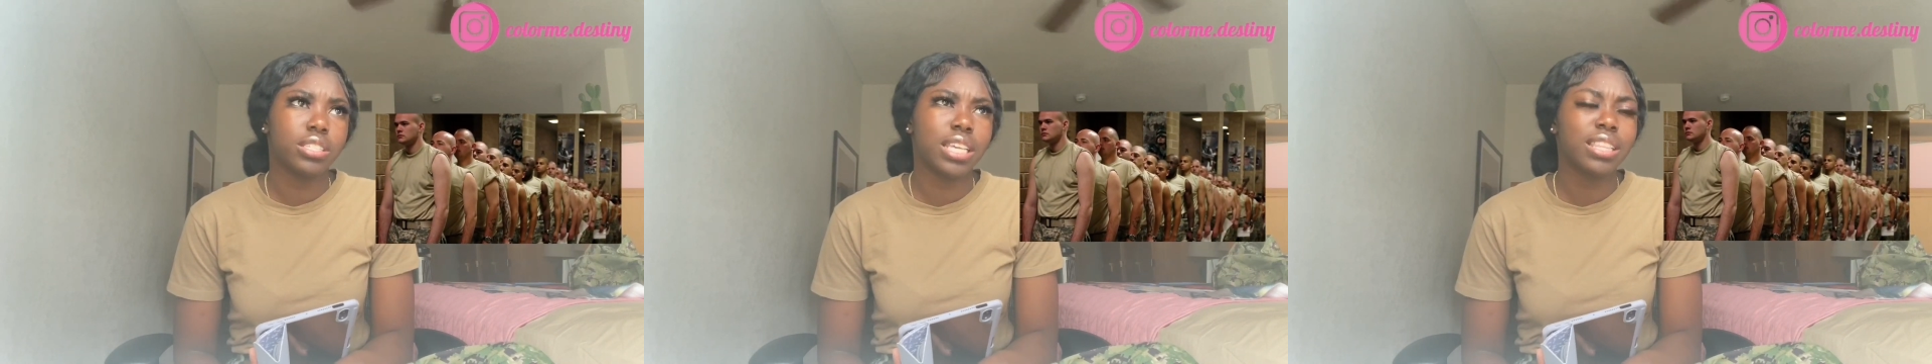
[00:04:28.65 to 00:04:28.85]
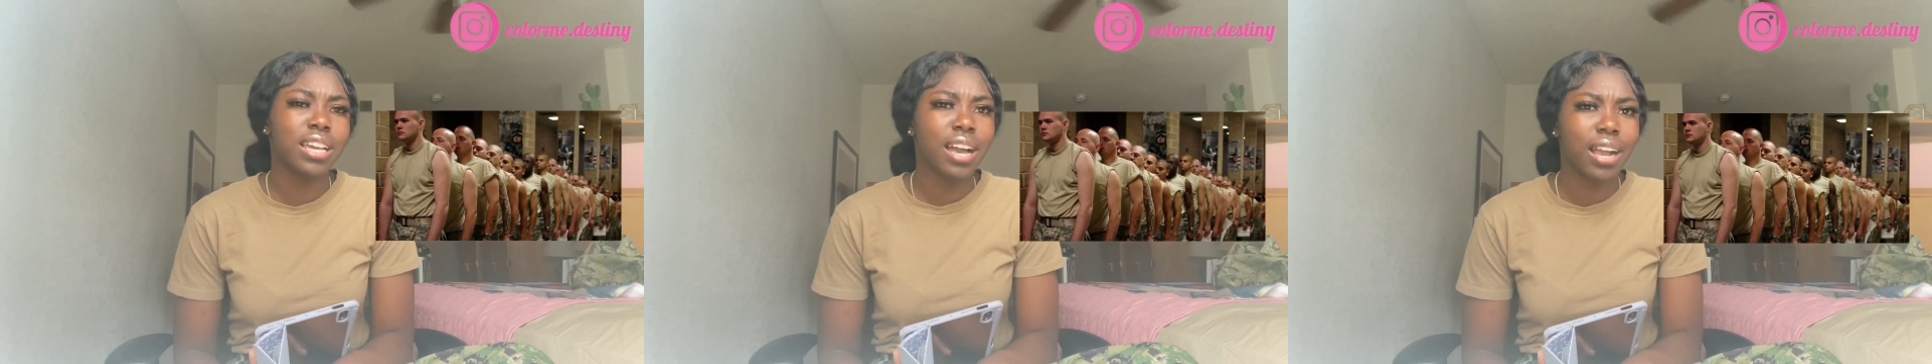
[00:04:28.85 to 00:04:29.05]

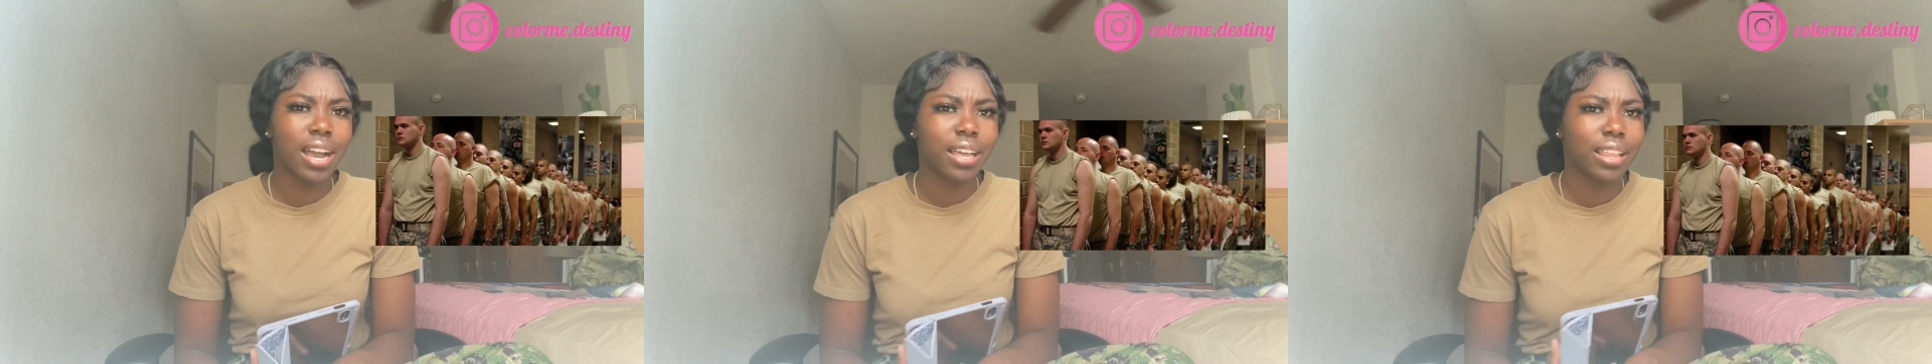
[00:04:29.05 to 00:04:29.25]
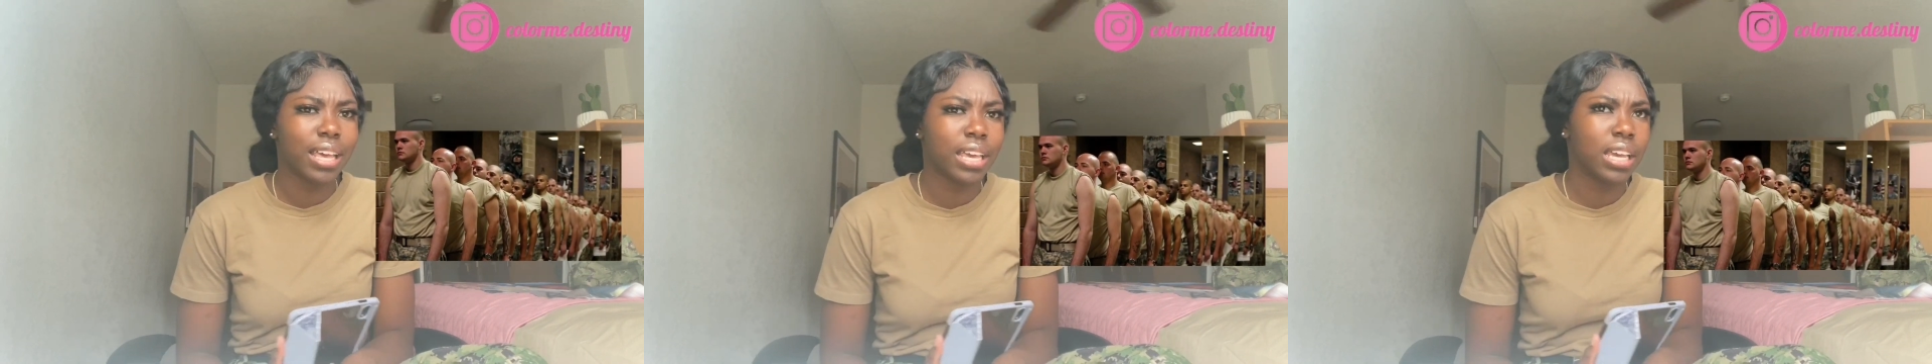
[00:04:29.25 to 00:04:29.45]
I think I
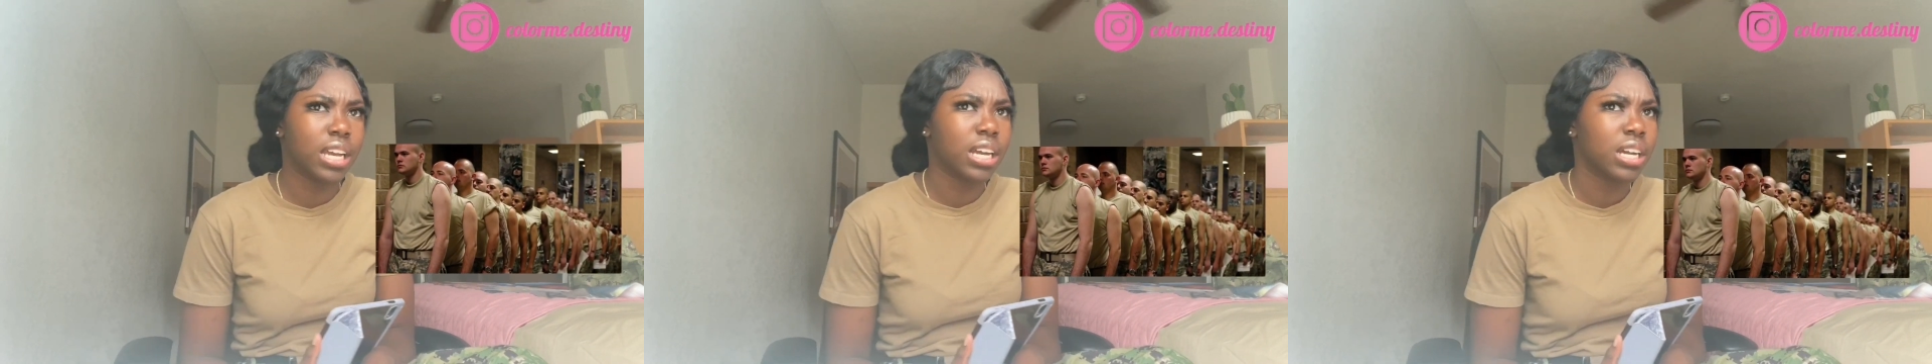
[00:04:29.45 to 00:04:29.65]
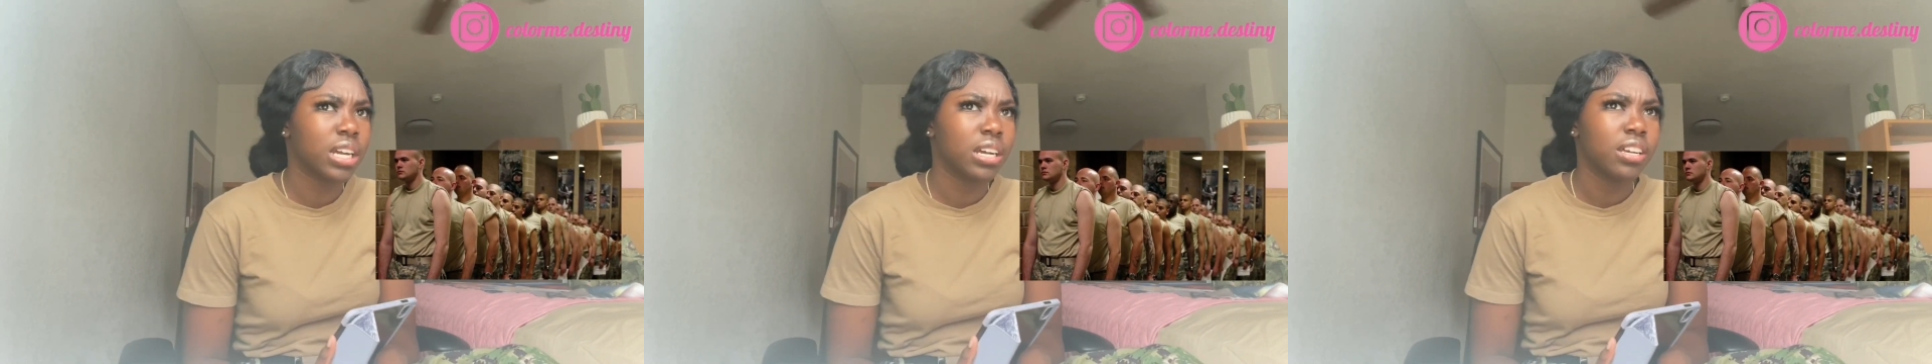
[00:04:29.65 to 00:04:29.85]
got like
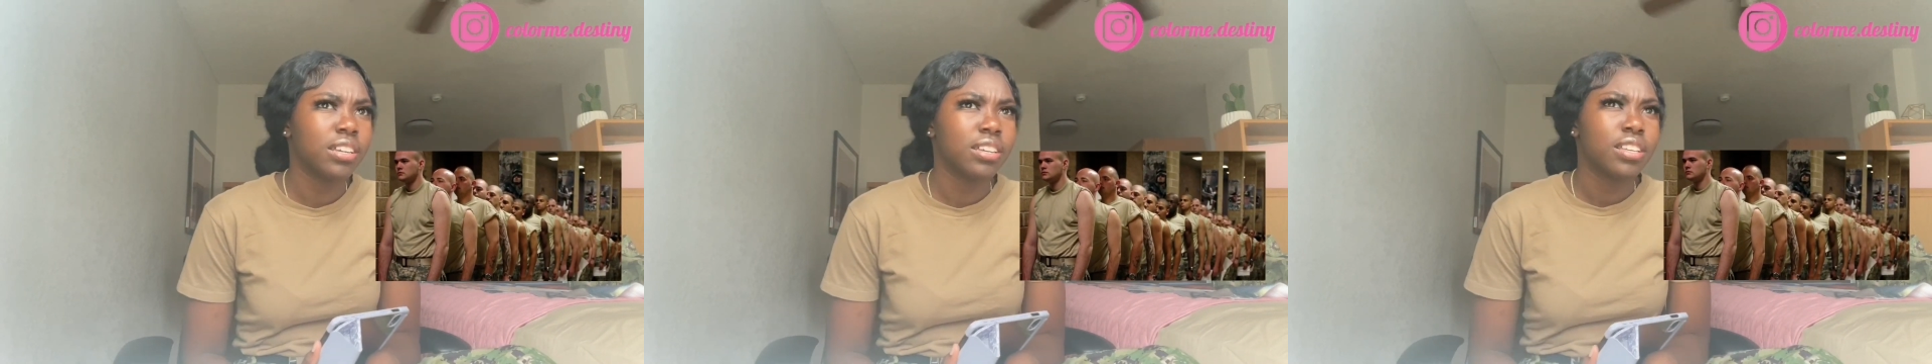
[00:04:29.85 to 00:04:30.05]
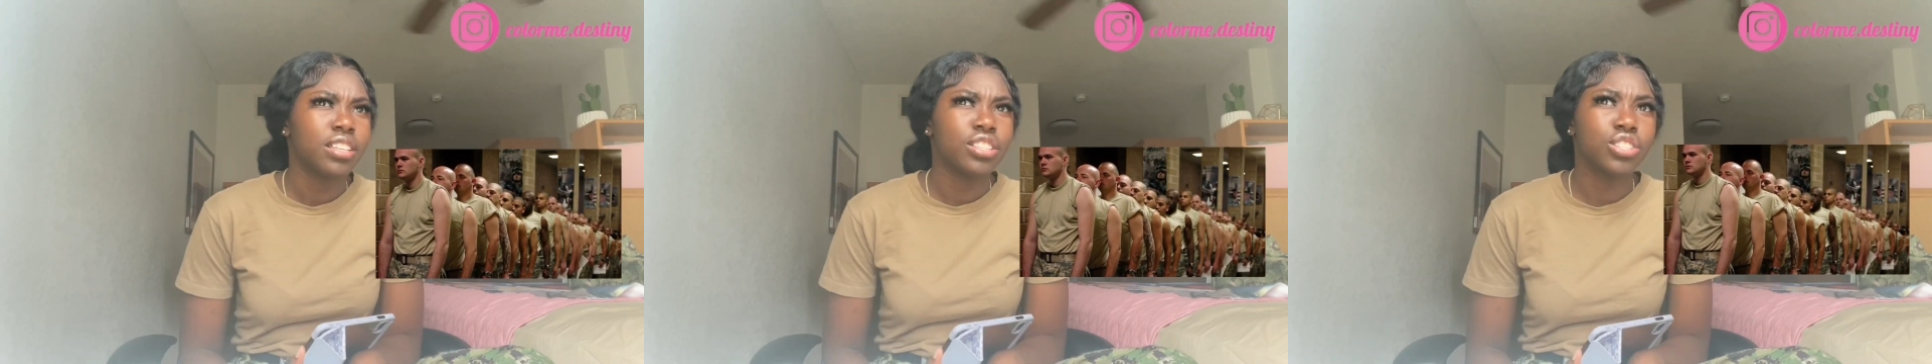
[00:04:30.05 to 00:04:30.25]

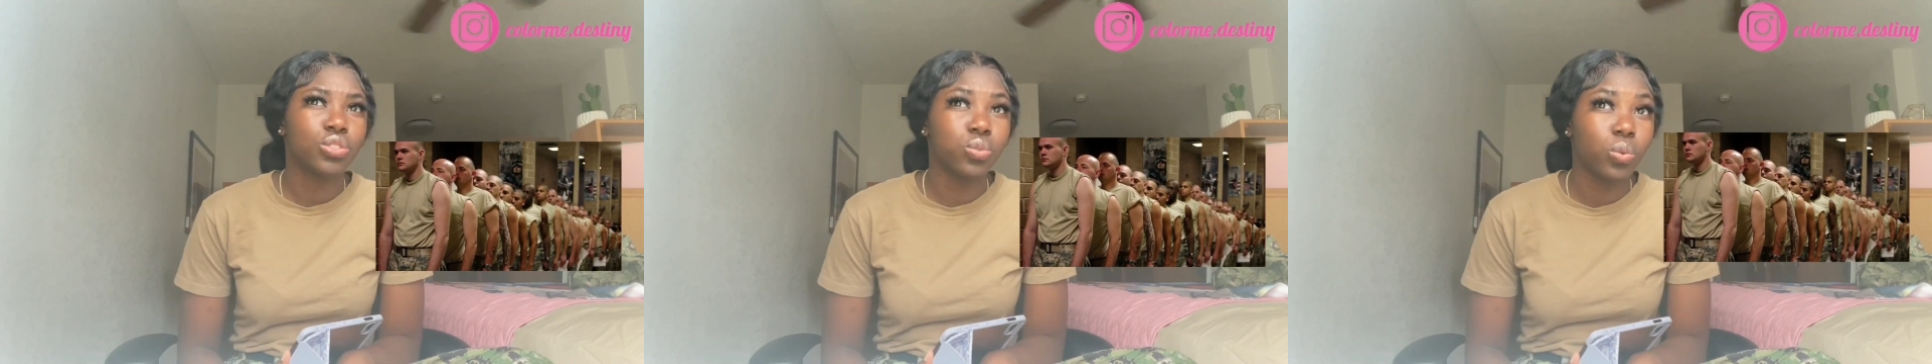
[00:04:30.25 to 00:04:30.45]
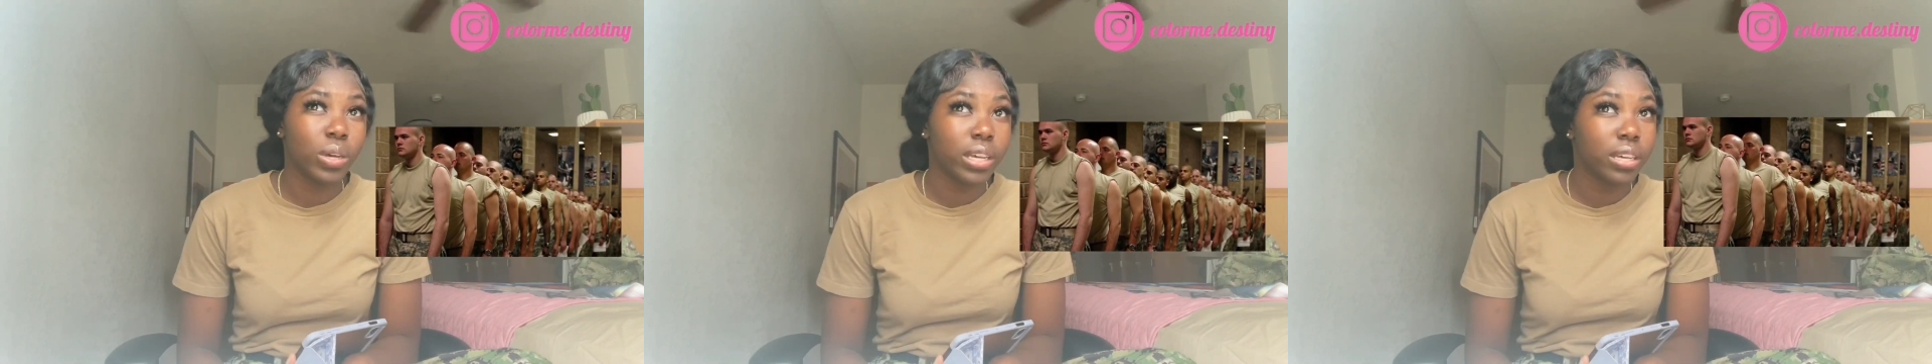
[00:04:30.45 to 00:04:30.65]

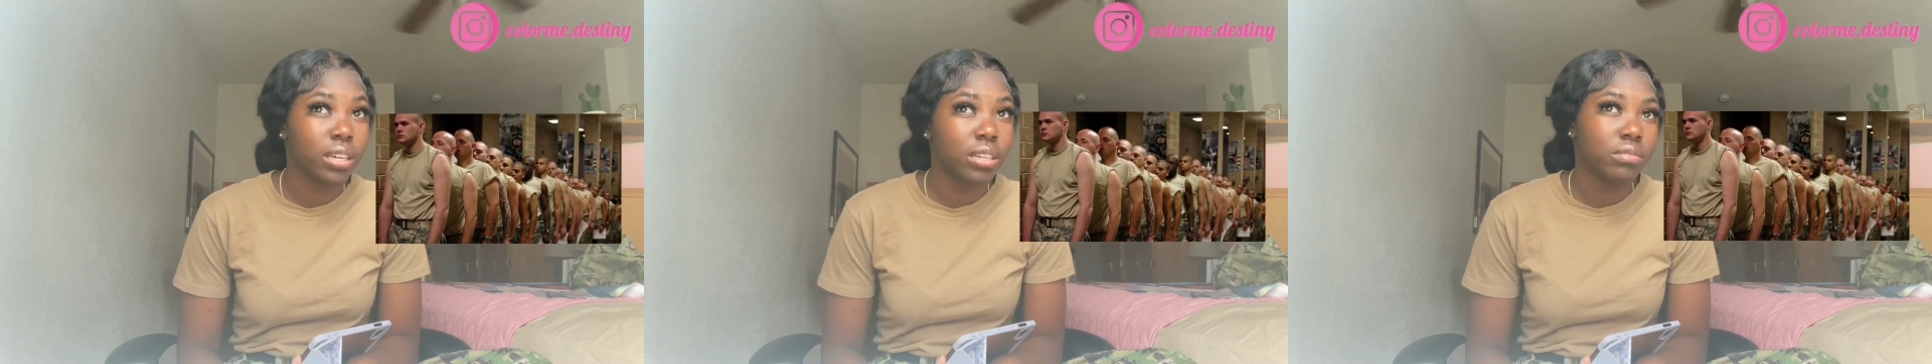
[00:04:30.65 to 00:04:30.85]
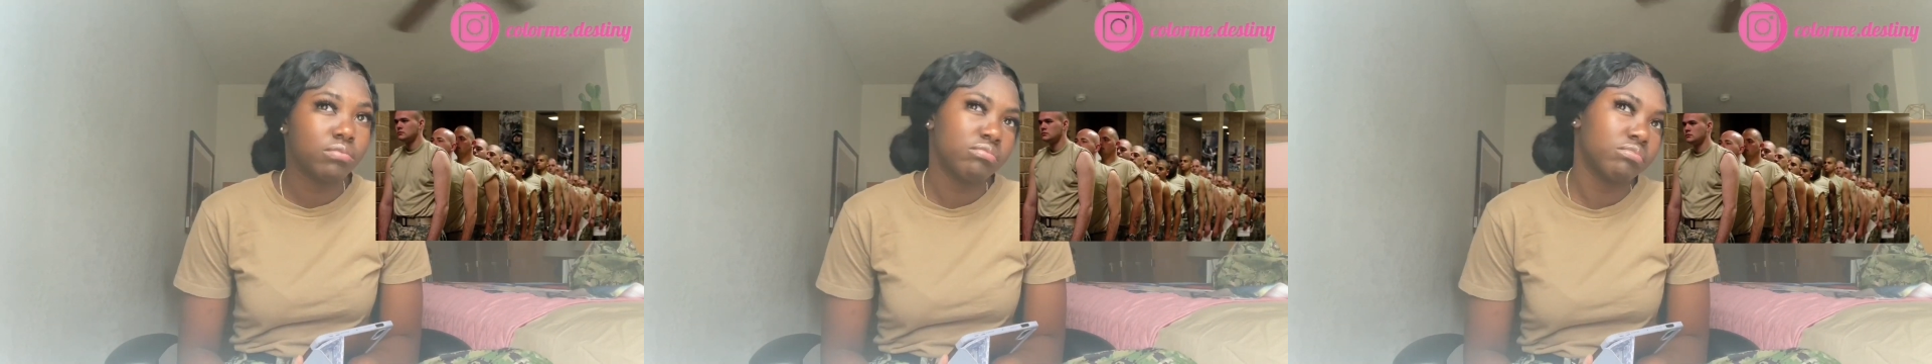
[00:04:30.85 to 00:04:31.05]
12. Mm,
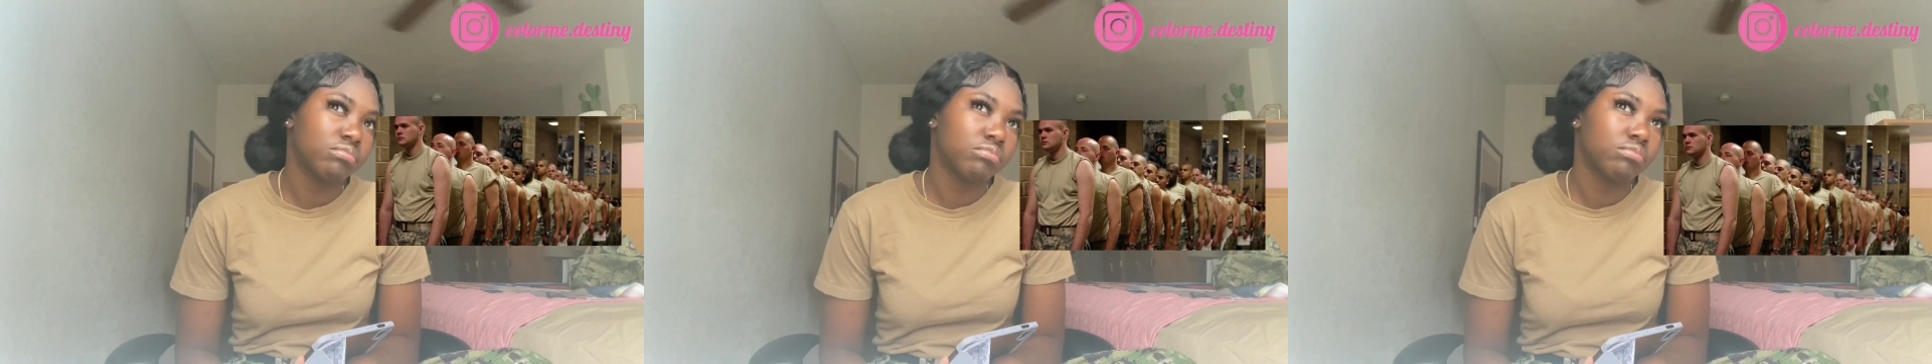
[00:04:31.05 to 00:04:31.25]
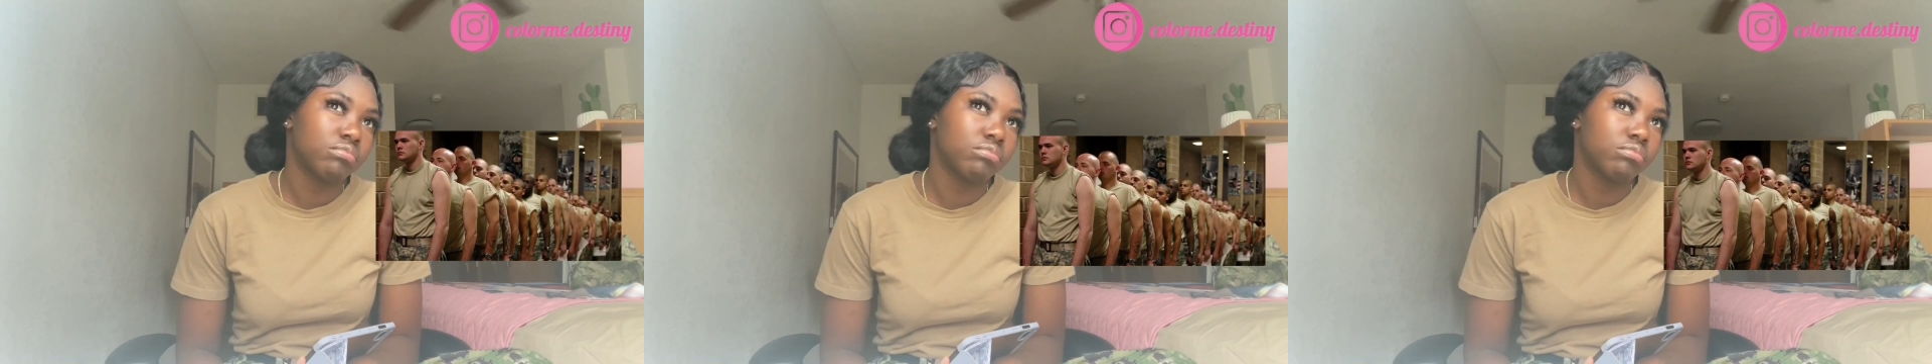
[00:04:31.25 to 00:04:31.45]

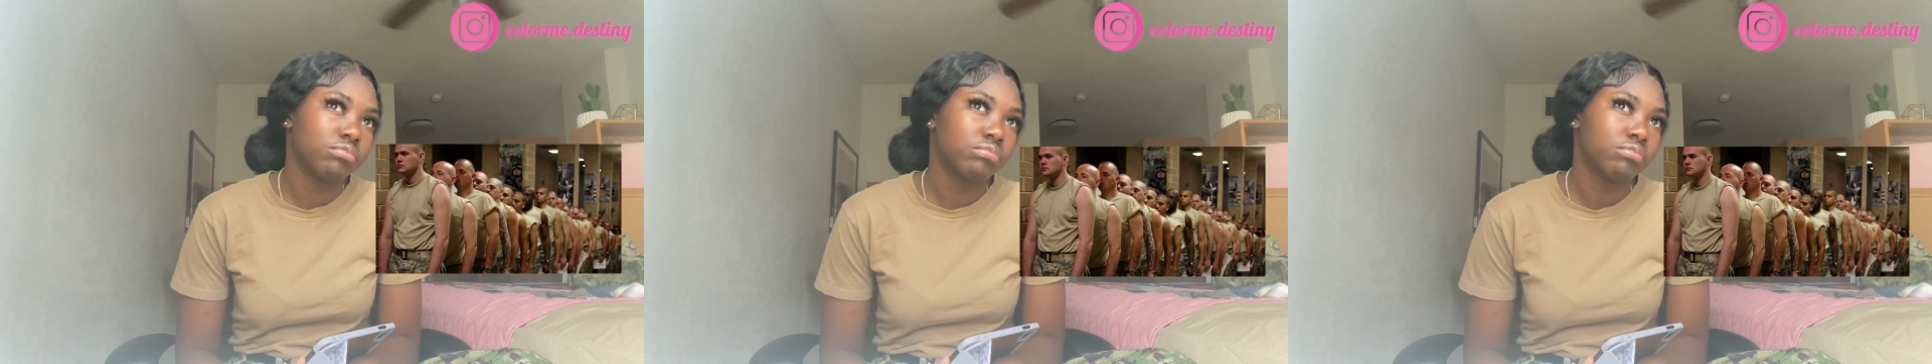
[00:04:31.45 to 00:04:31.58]
mm-hmm.